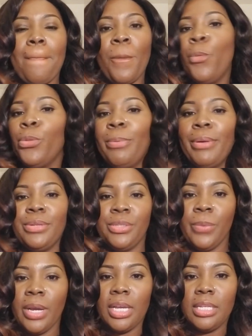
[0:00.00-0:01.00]
who the person
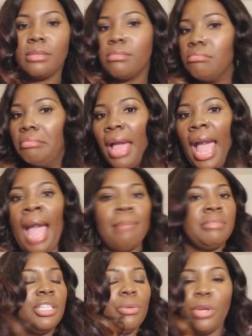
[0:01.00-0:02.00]
was. I'm
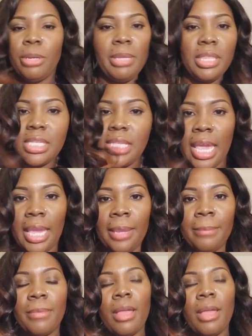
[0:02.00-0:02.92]
still going to be the same.